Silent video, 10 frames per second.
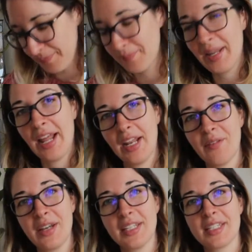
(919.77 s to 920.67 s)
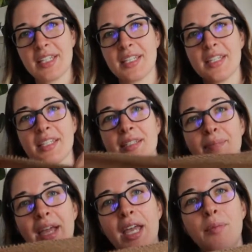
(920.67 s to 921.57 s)
But anyways, this is
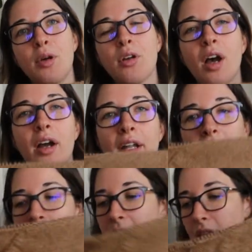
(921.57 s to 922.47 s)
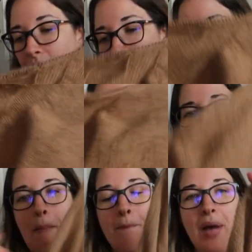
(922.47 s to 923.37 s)
my April cardigan
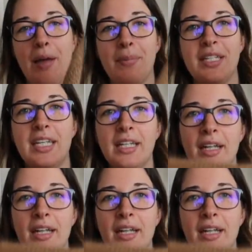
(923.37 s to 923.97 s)
by Petite